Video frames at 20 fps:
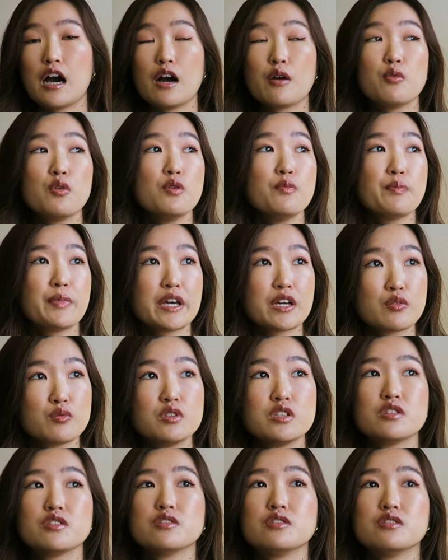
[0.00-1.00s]
I want big
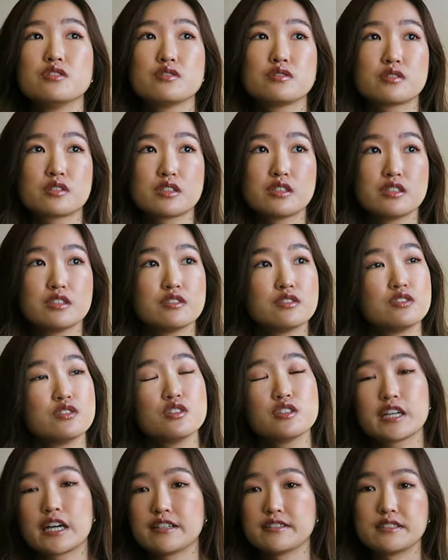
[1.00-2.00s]
windows because
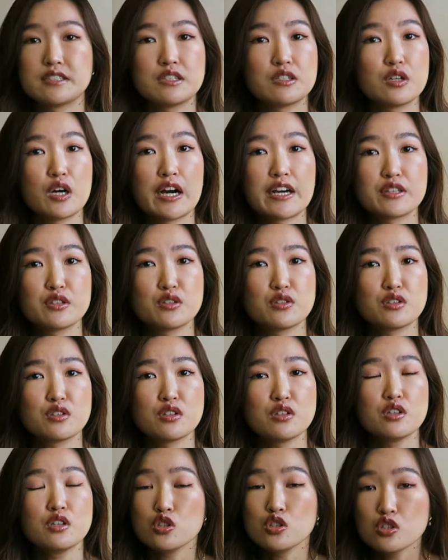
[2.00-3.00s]
you guys know I do
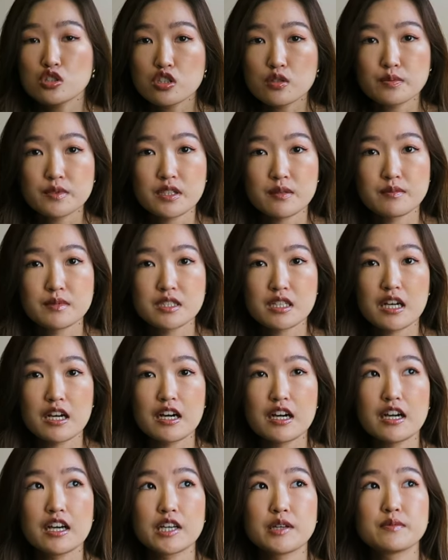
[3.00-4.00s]
YouTube
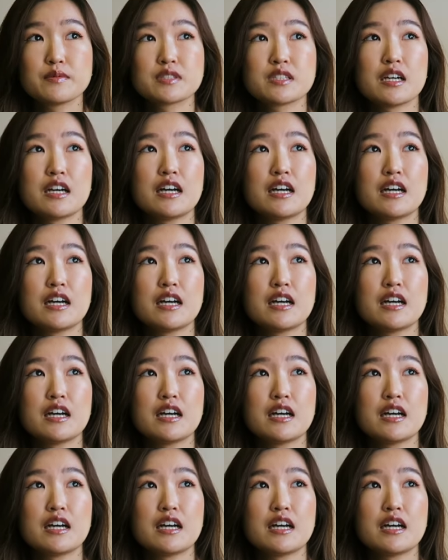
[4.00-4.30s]
sometimes,